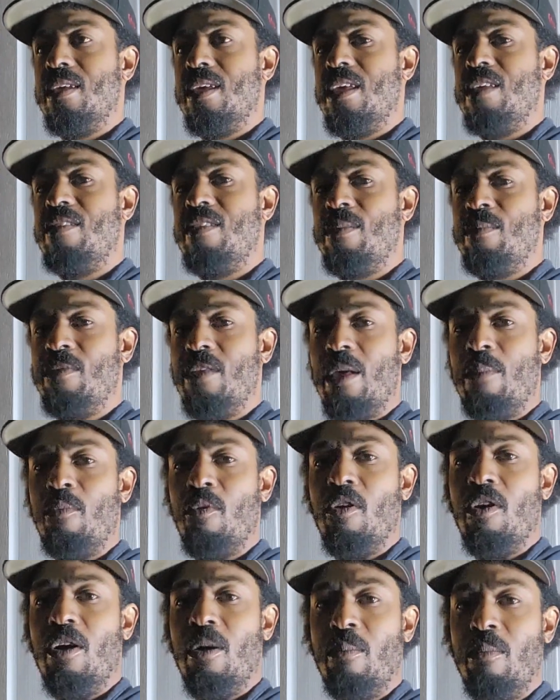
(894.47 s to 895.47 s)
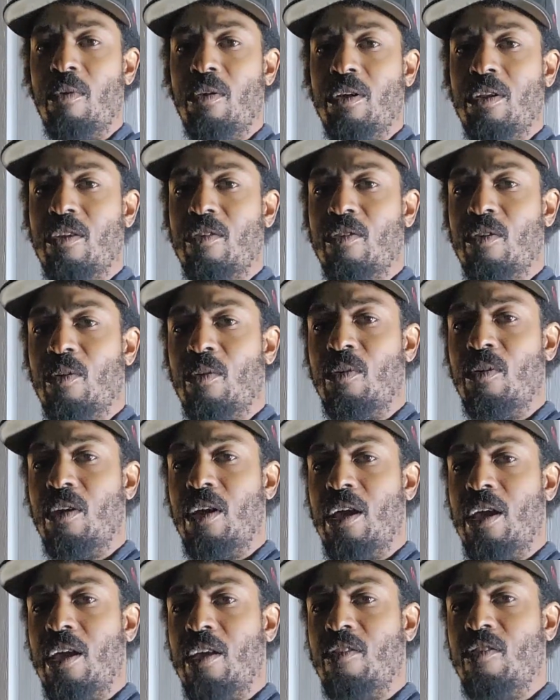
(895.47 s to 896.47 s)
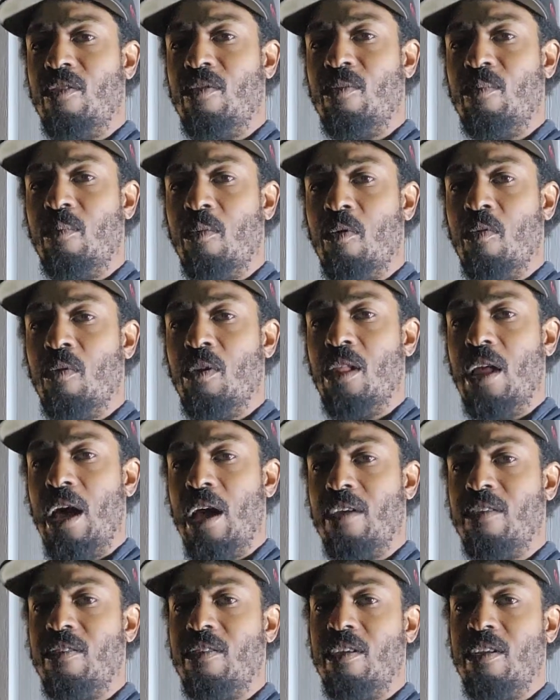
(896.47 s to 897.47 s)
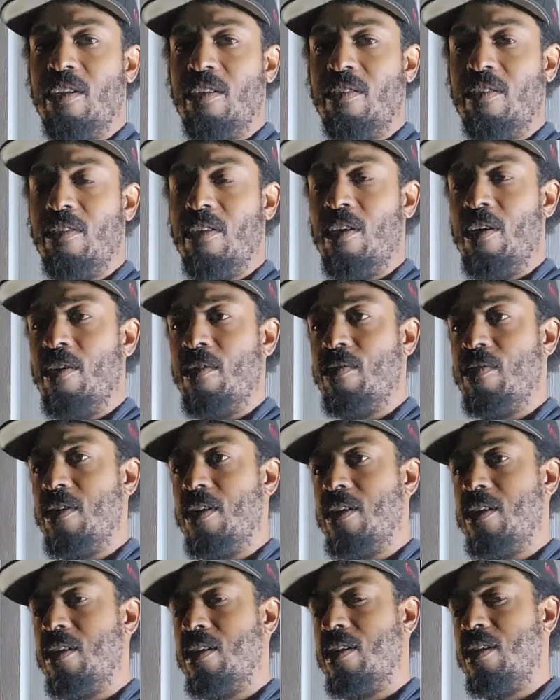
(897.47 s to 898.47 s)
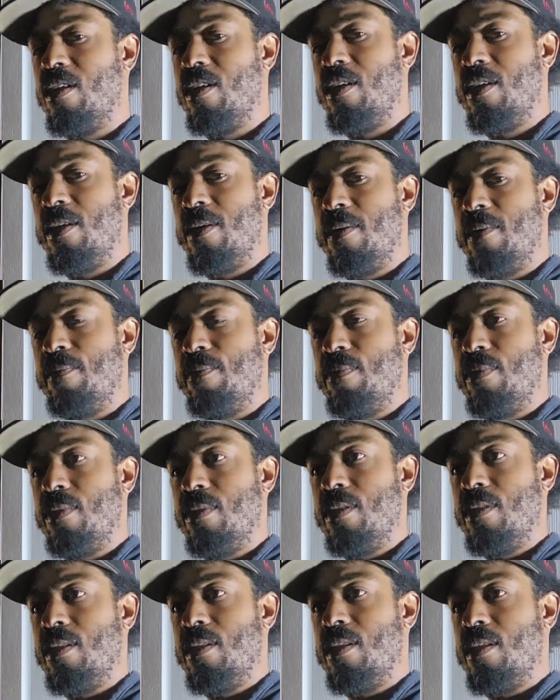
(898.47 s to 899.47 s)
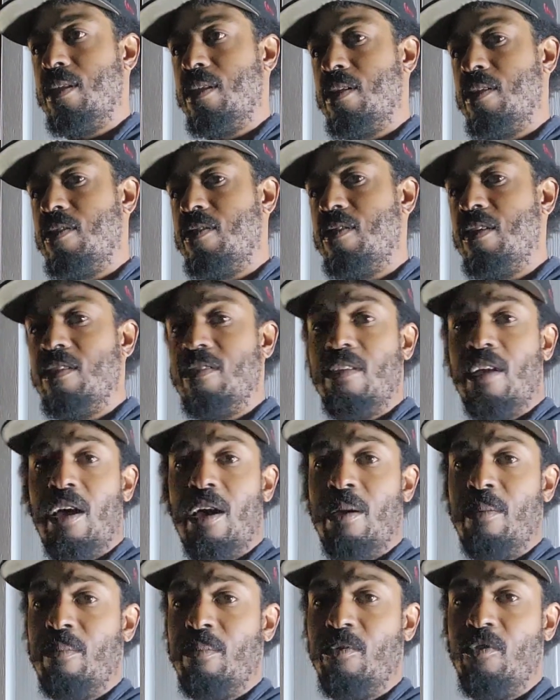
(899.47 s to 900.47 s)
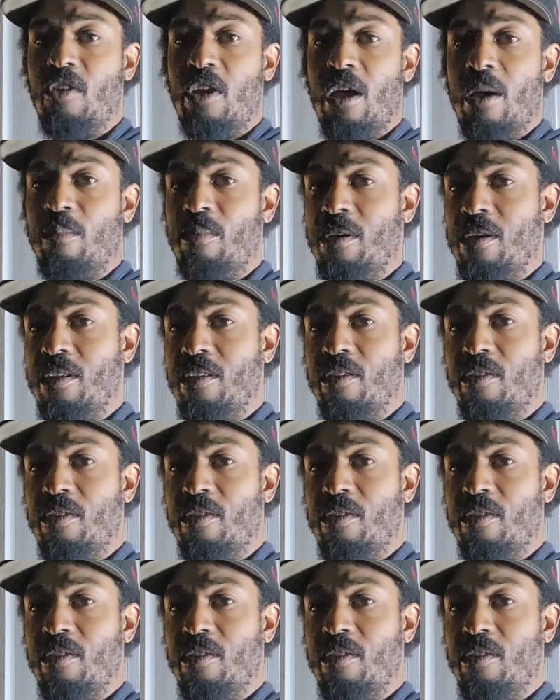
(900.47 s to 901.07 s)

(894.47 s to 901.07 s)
He seems a lot more humble in his older age and more relaxed in himself. And 6-time champion.